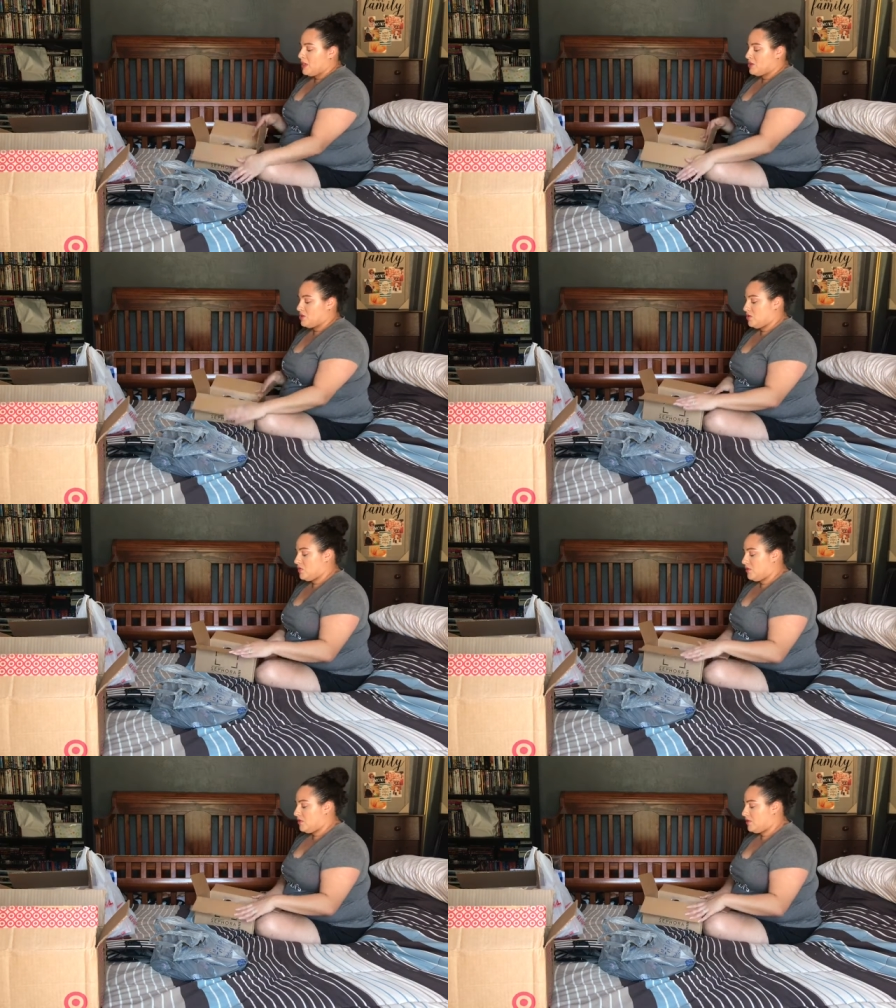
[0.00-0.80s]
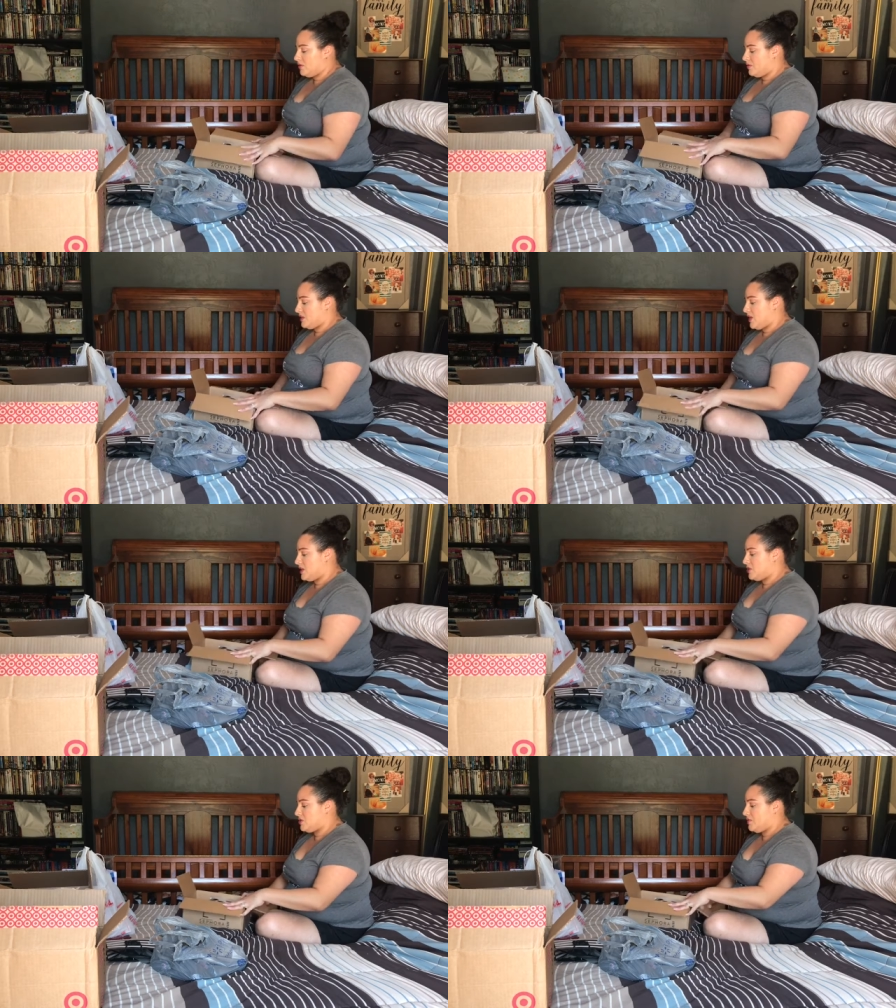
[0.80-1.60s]
So
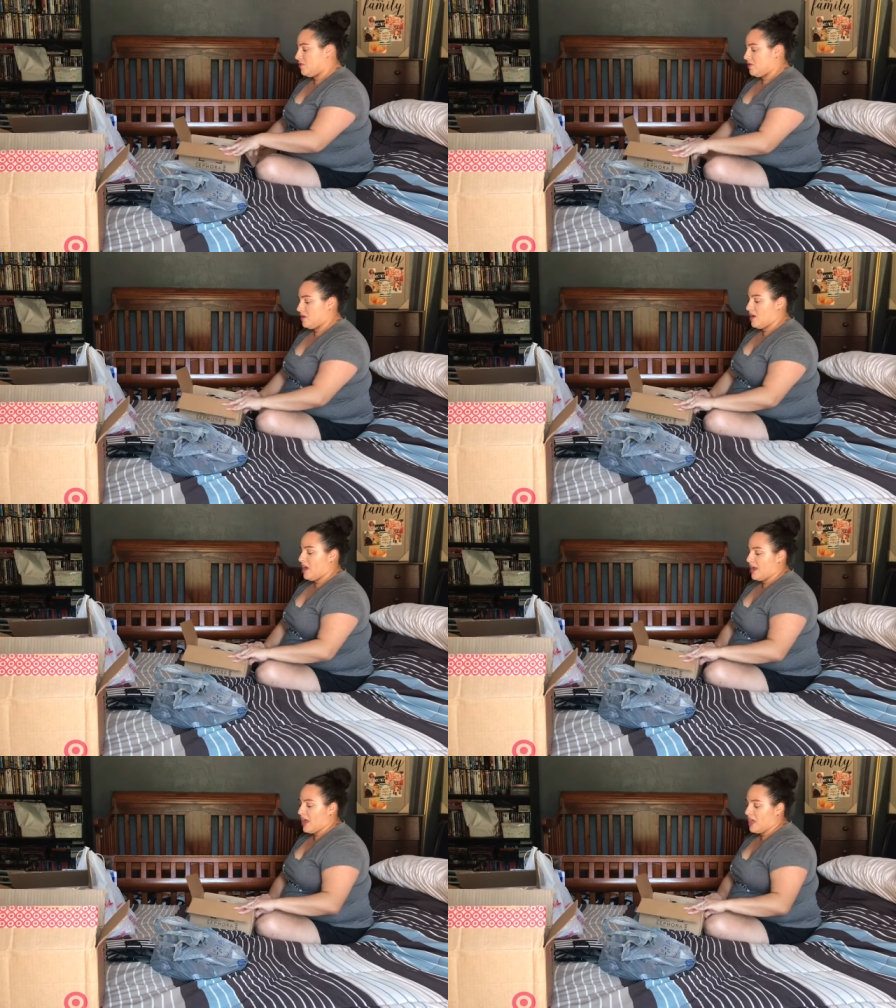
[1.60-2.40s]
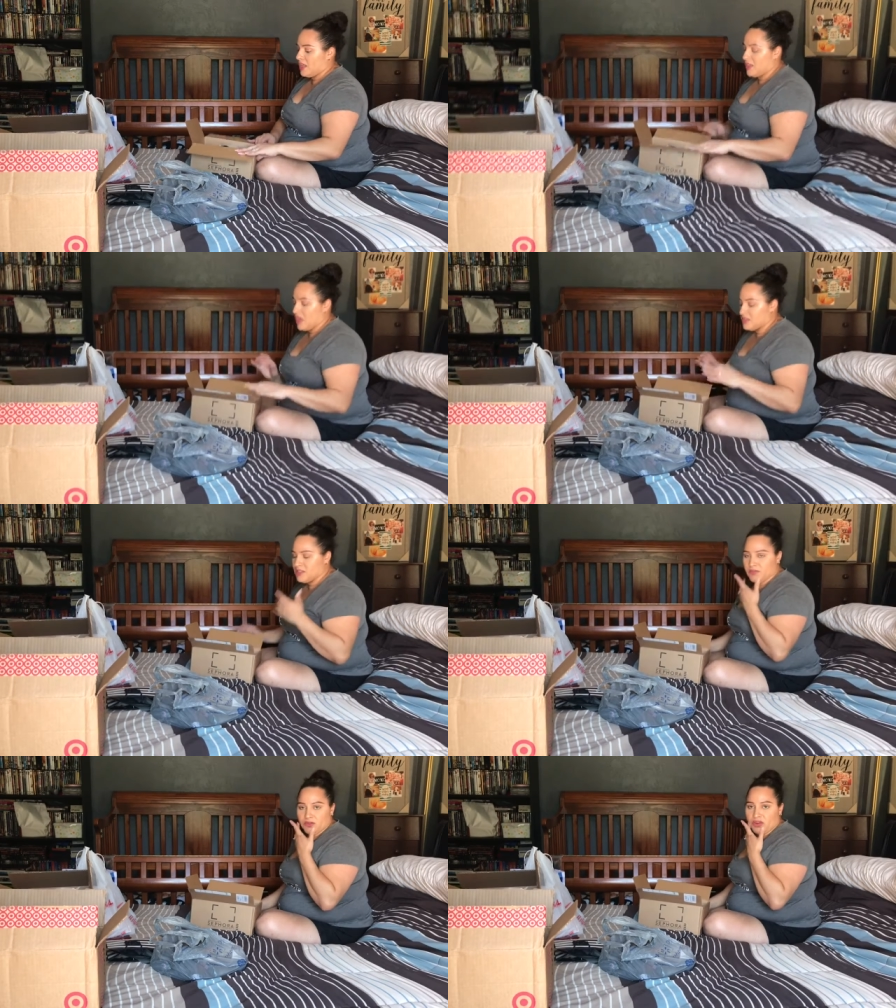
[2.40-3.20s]
in Sephora, I got a lot of
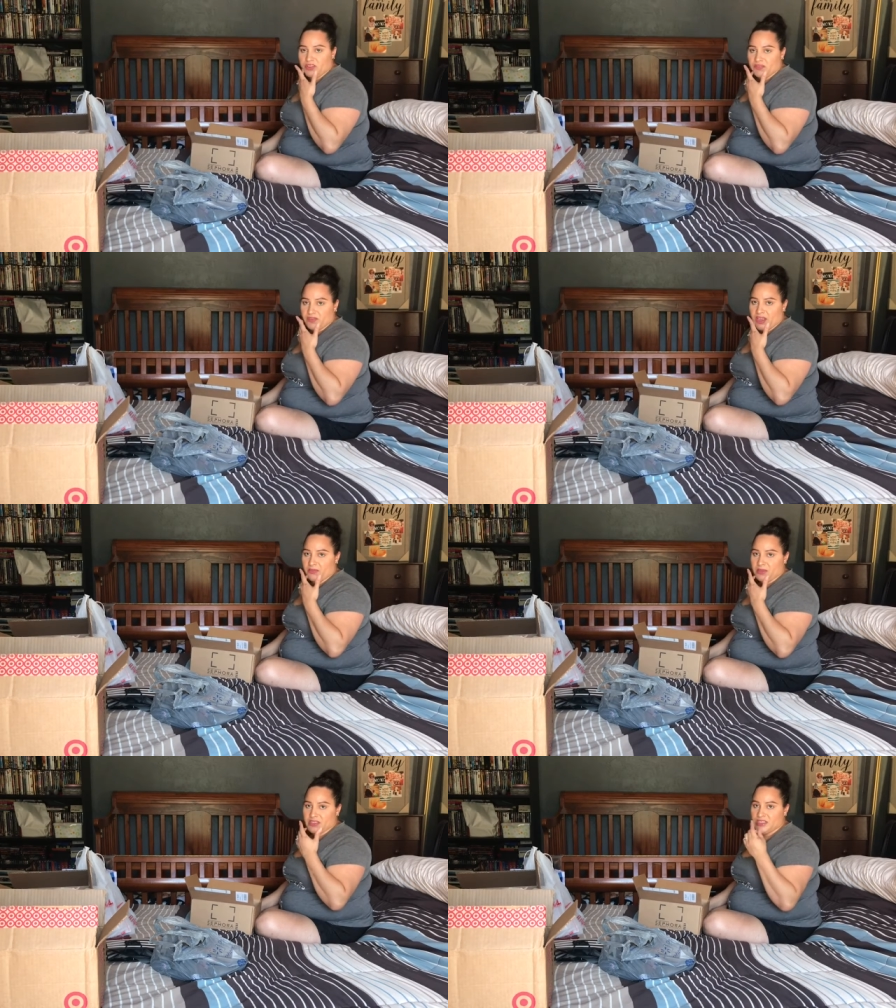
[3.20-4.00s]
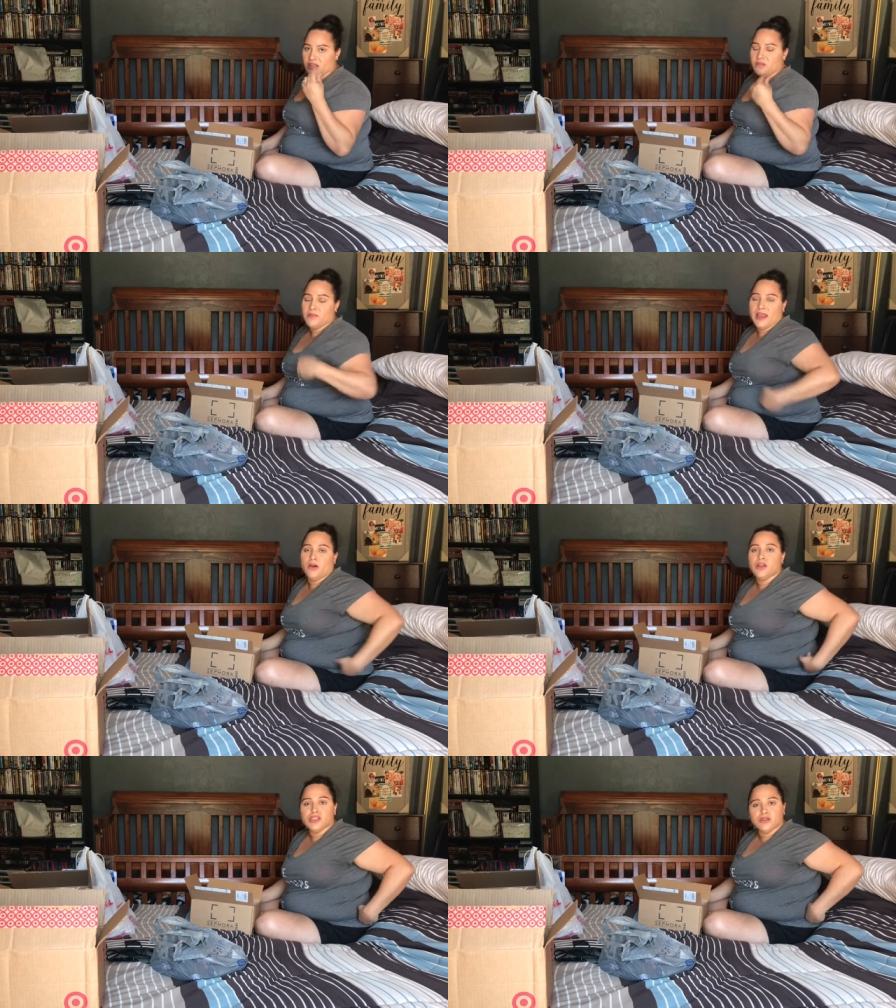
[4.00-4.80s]
stuff during the VIB sale, but I
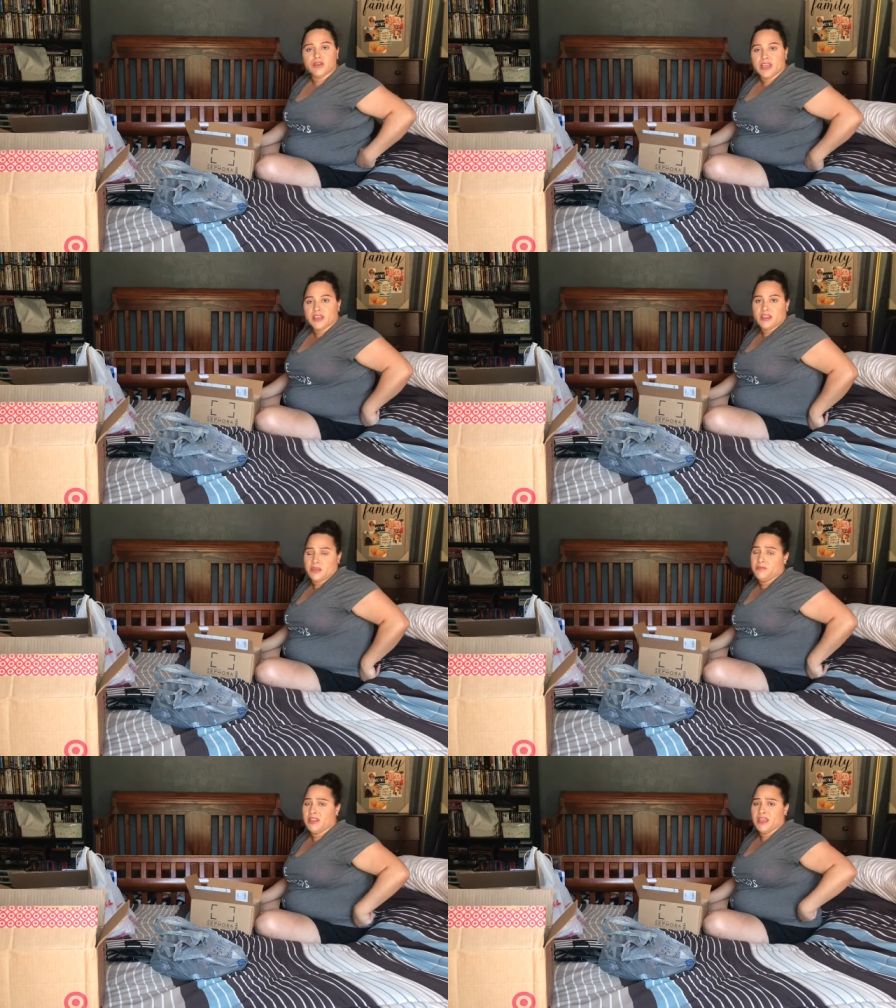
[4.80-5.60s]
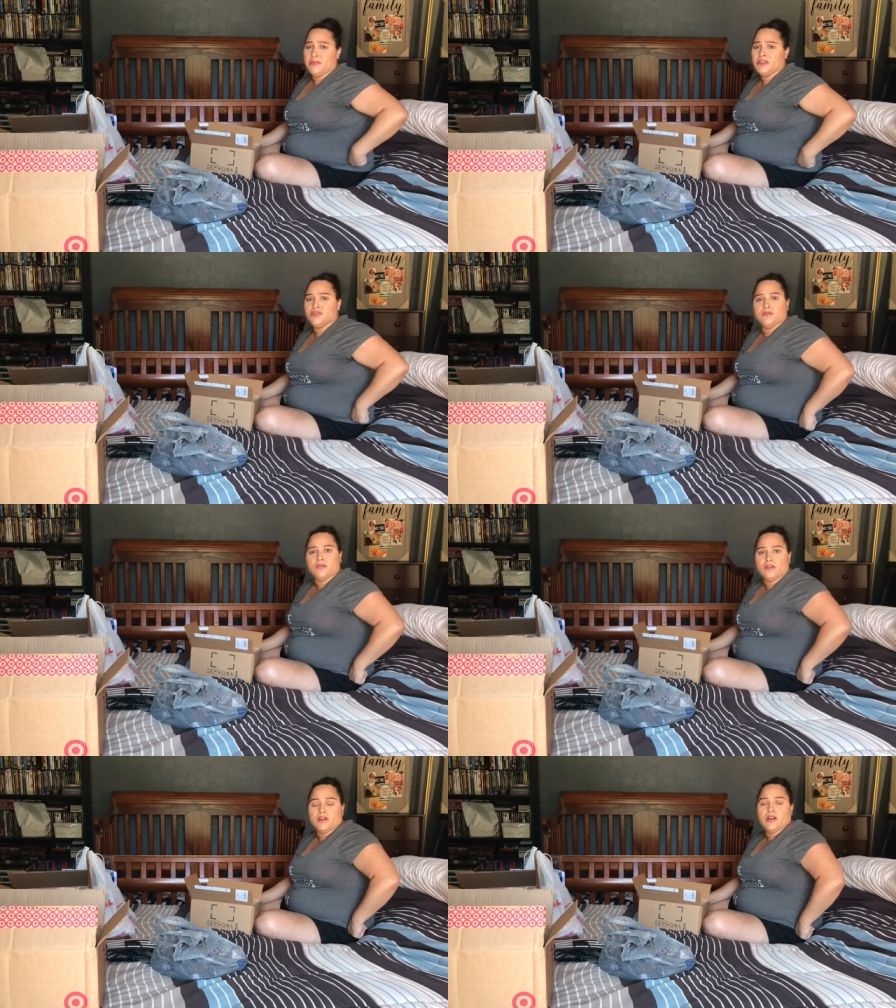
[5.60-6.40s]
also get the Play by
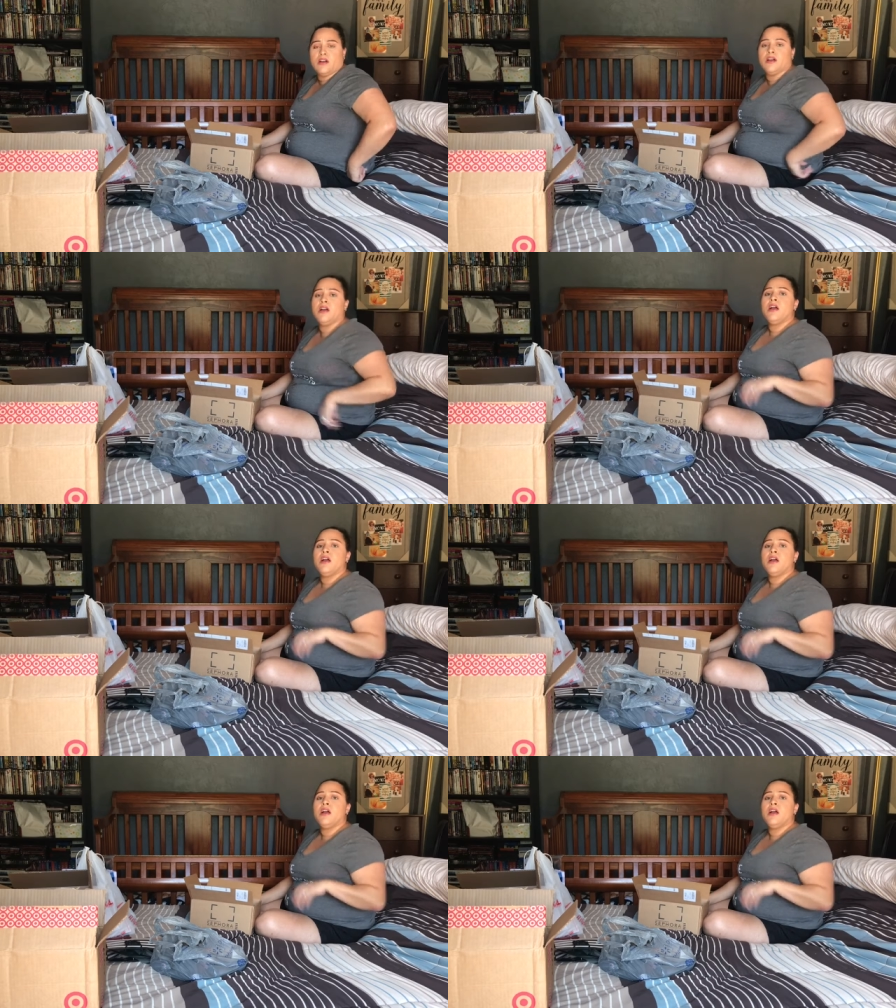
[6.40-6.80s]
Sephora